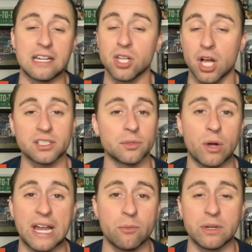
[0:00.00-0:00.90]
lost some
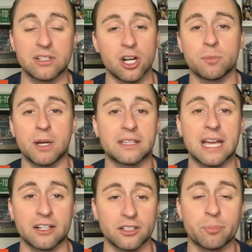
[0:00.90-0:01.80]
weight. We talked about
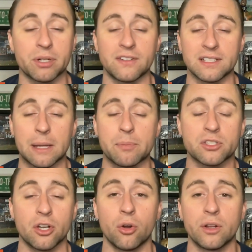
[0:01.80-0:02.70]
that in a previous
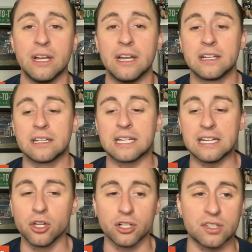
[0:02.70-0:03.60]
episode. He
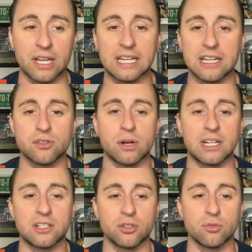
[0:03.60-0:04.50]
looks like he's
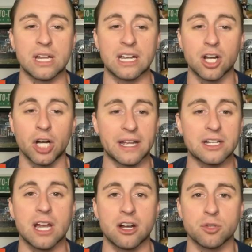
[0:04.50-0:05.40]
ready to take on that
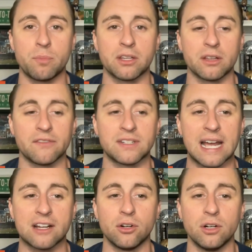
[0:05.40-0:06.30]
challenge of being the left
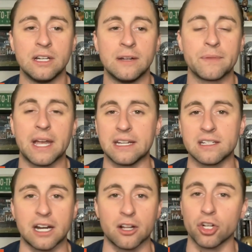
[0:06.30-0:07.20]
tackle, and he's
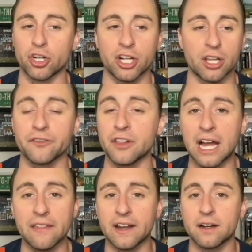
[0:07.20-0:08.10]
kind of learning on the
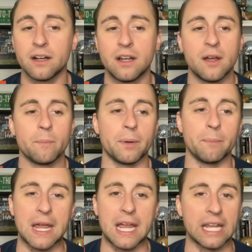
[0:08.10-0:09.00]
fly there. But
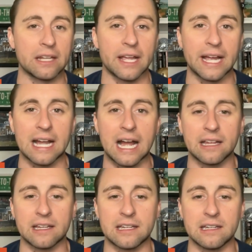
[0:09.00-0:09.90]
man, like,
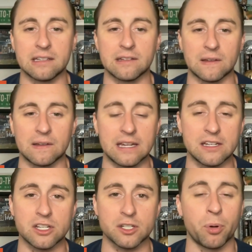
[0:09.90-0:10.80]

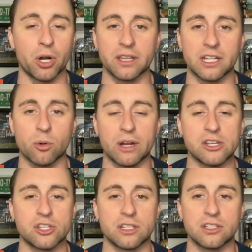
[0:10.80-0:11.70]
he's just part of the
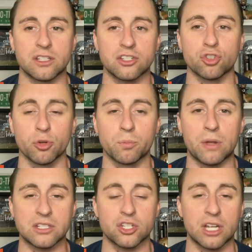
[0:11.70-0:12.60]
equation. This group
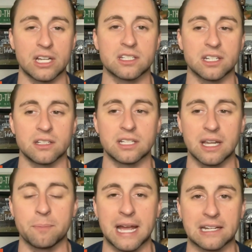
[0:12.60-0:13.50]
has a chance to
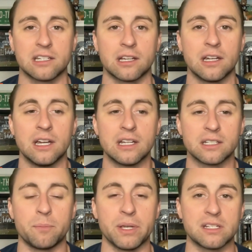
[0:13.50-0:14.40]
get back to
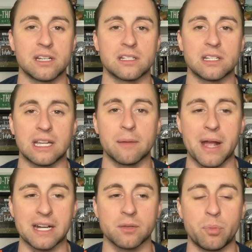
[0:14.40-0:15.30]
business and get
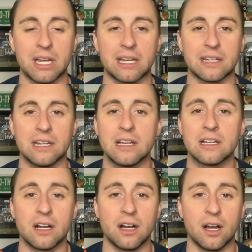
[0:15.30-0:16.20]
back to being
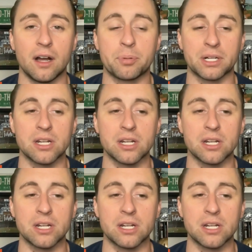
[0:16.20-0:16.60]
a pretty